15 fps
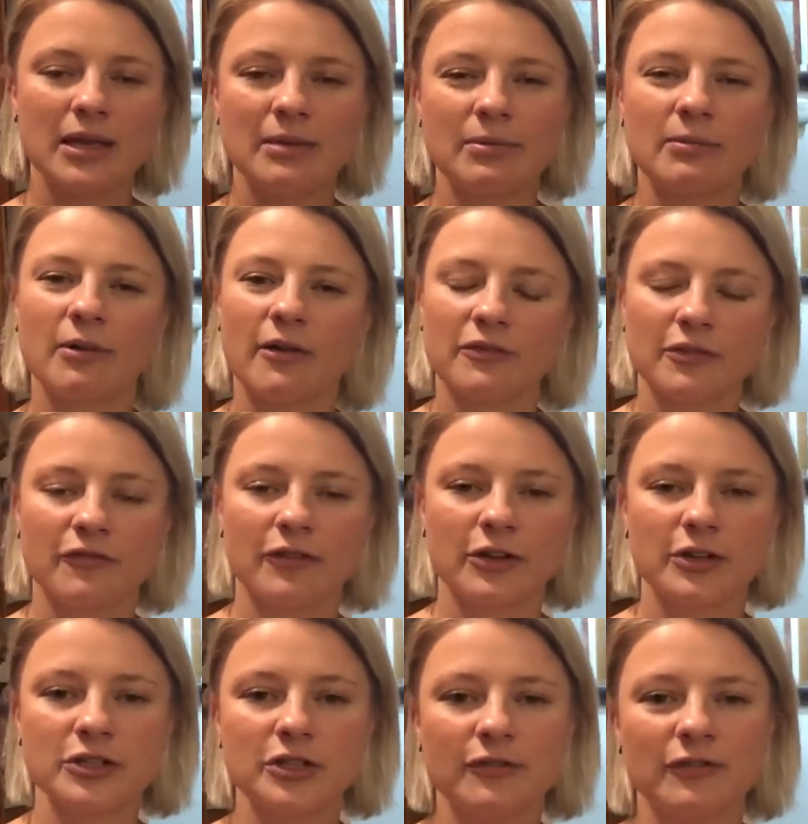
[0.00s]
keep him off the
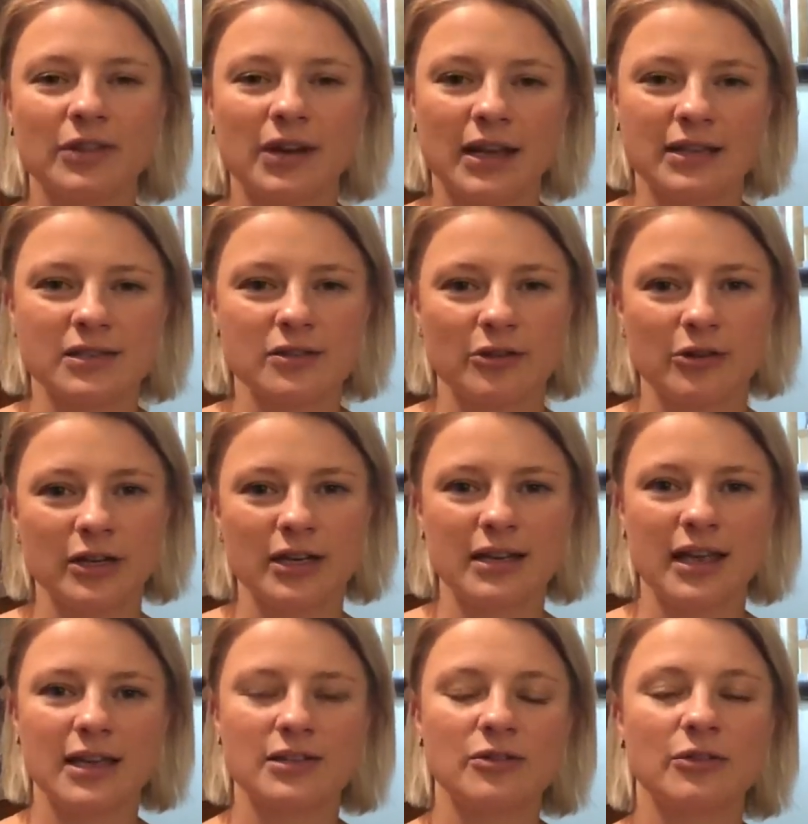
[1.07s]
furniture for the next 30
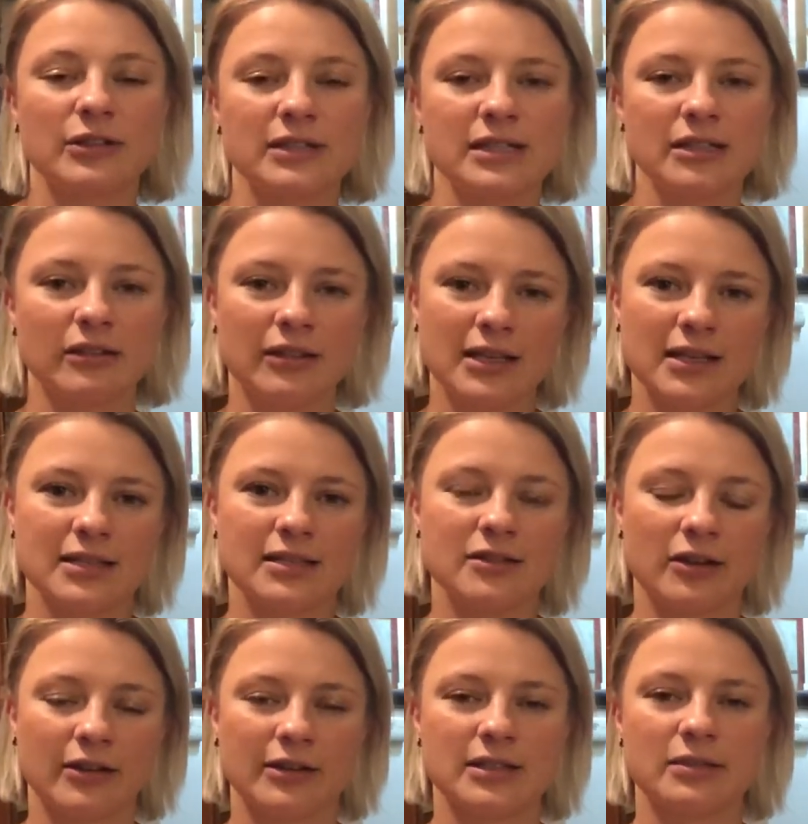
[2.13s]
days or until he's
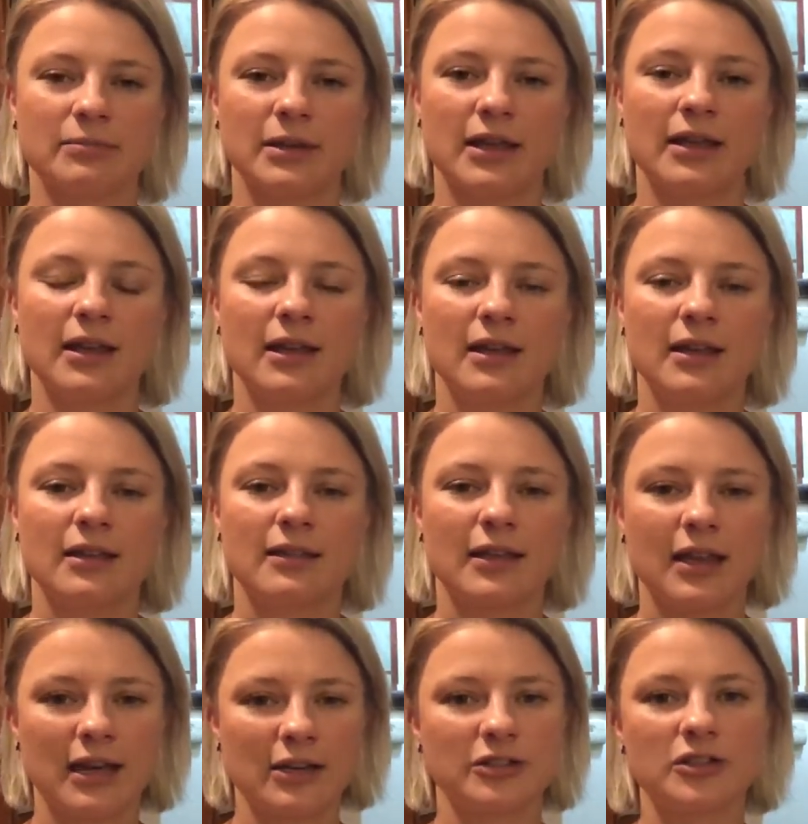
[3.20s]
starting to be
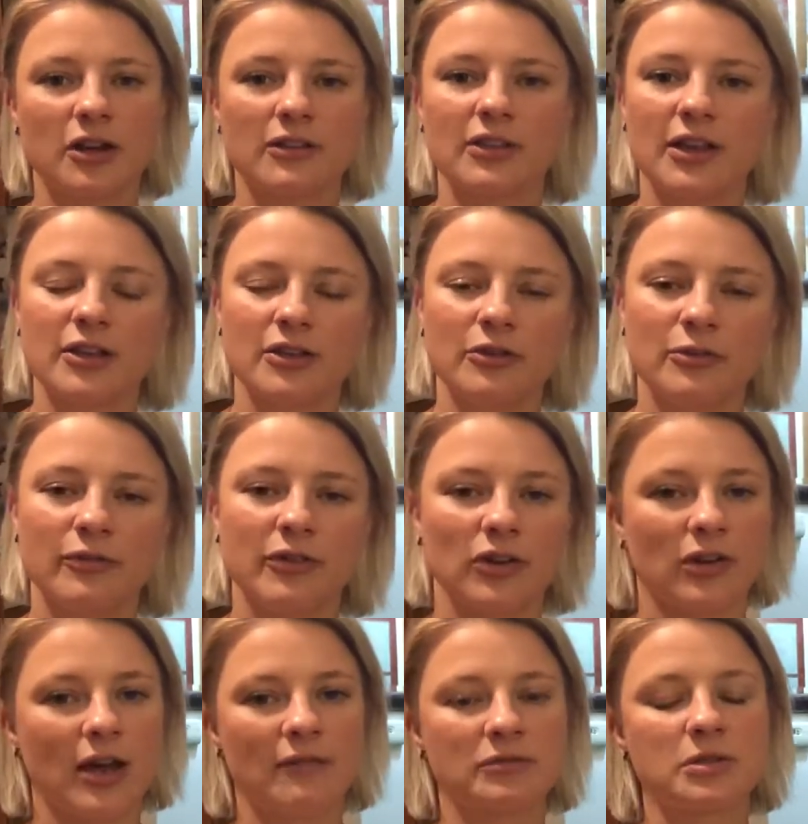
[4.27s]
the kind of dog that you
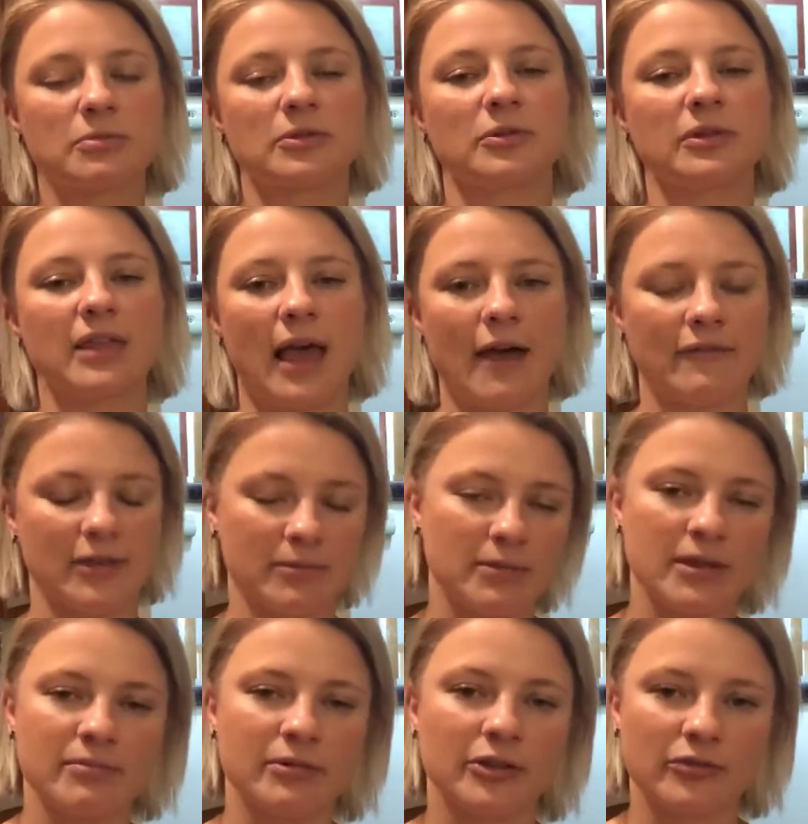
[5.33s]
feel comfortable with having
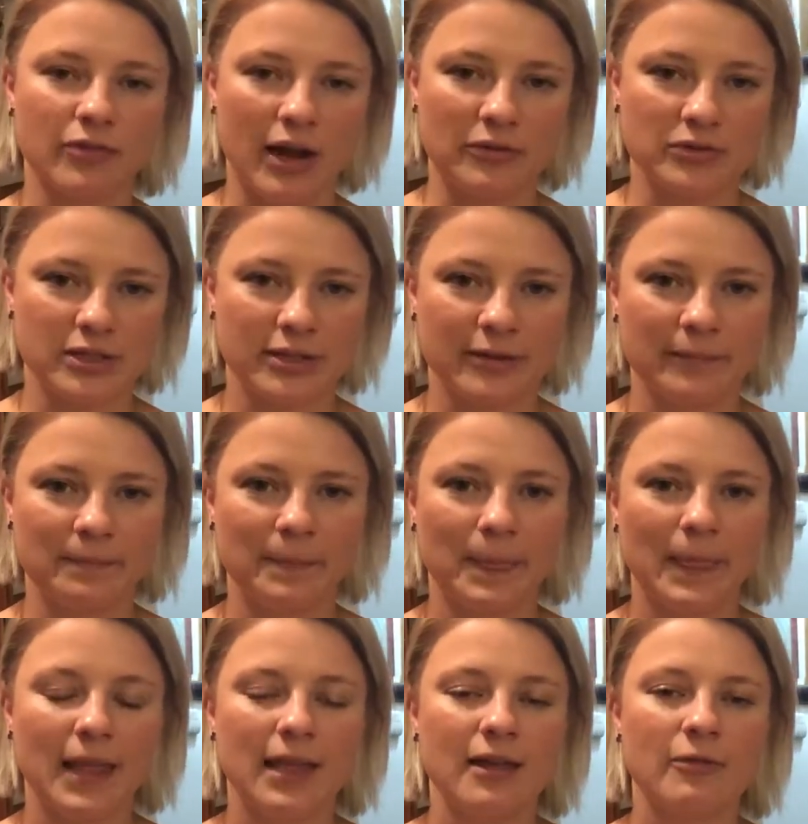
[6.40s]
people around him.
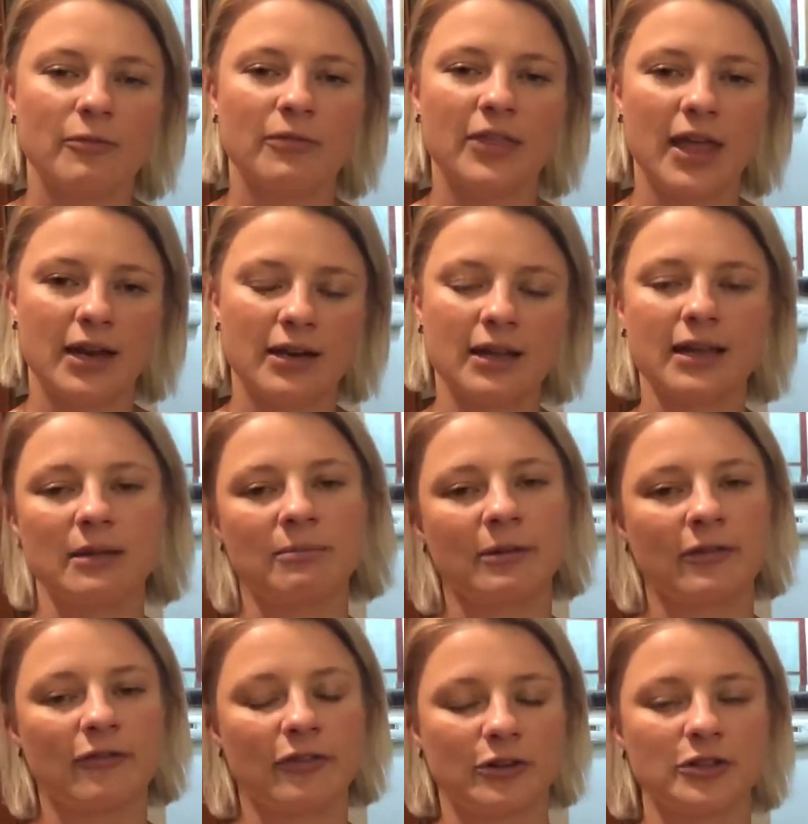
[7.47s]
Then it can
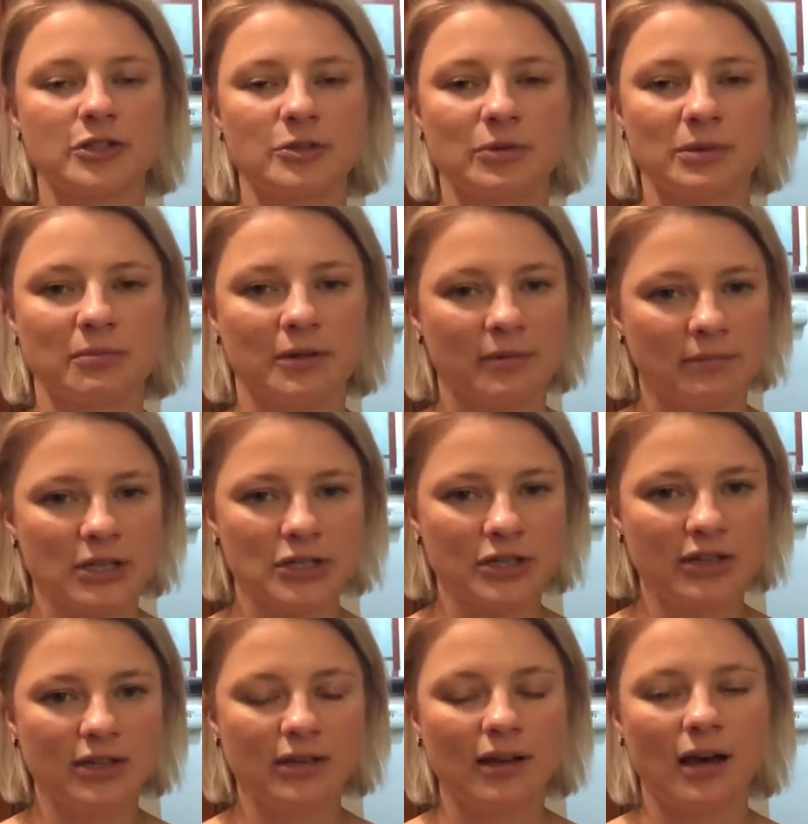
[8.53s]
be furniture with
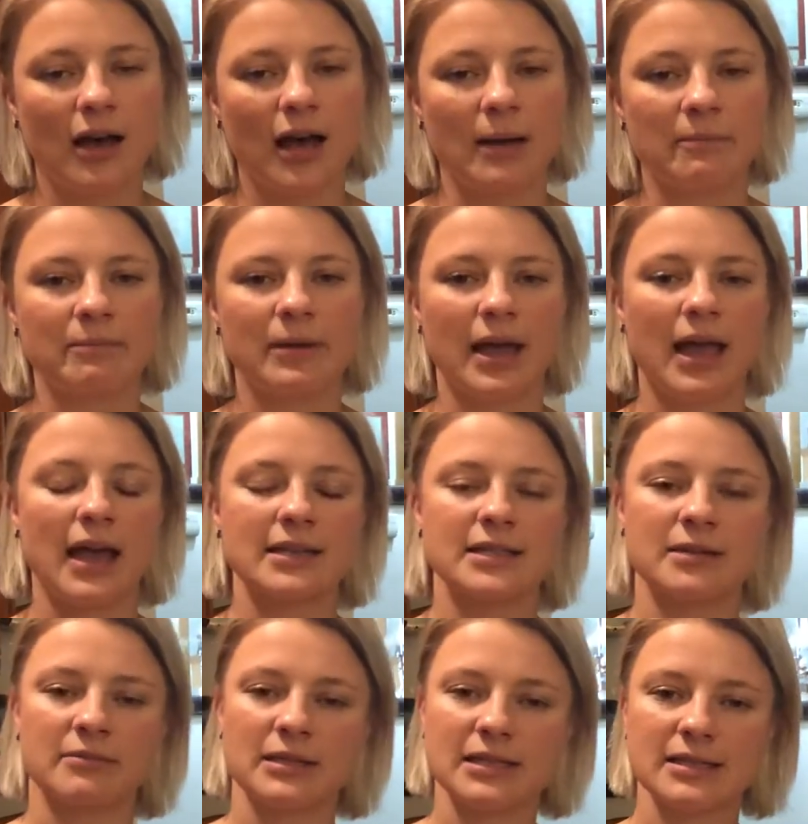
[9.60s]
permission um, by
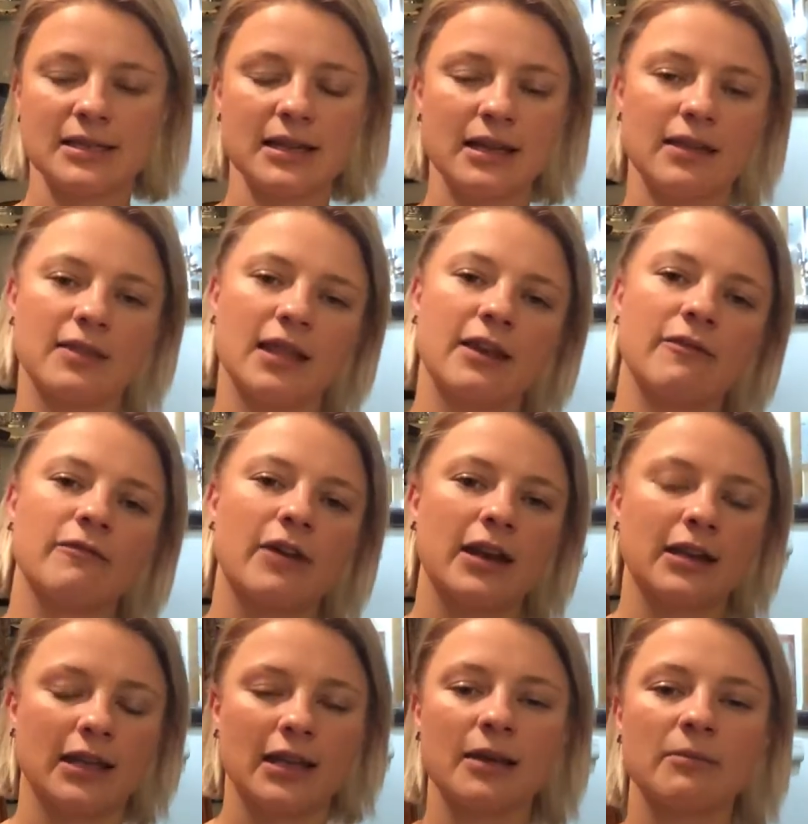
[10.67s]
asking him to sit and then
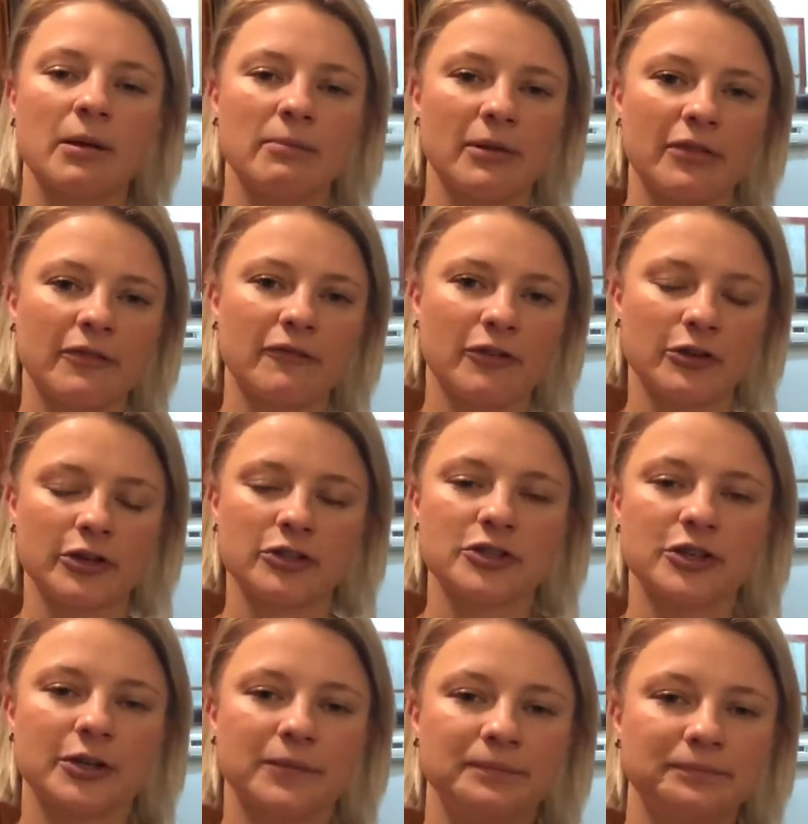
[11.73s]
inviting him up on the
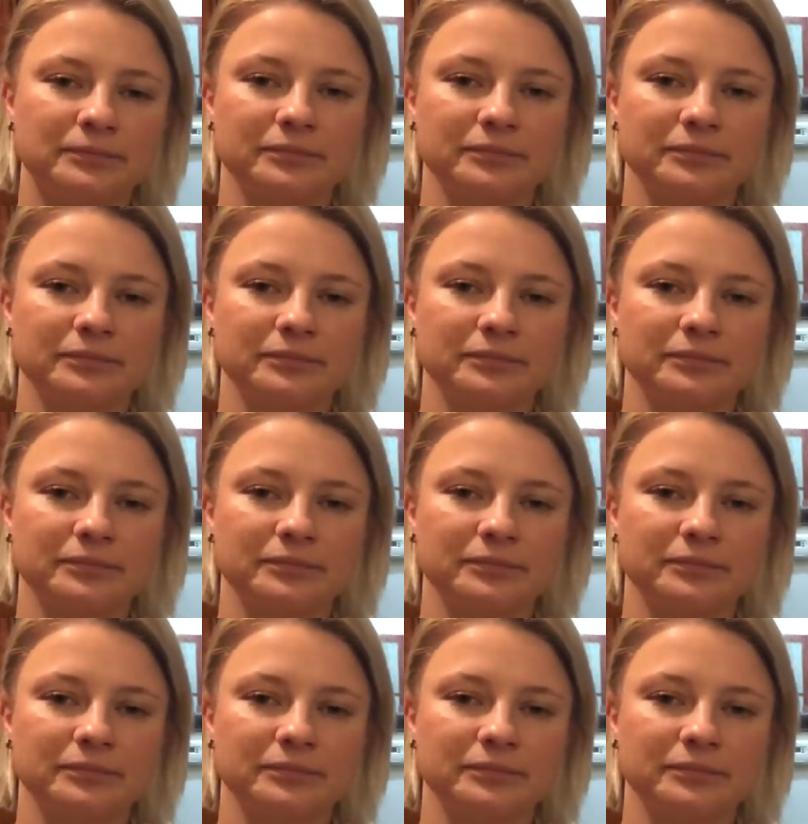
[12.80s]
furniture.